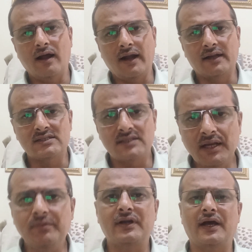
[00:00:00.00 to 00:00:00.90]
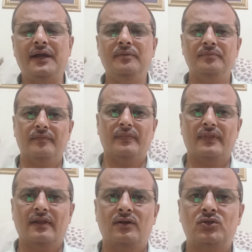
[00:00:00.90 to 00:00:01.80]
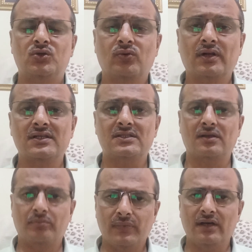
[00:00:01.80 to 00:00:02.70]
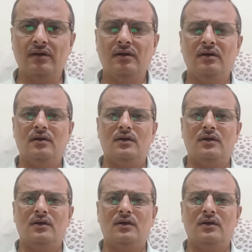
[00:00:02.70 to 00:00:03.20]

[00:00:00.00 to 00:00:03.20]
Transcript: at the same time Shukra Stambhana,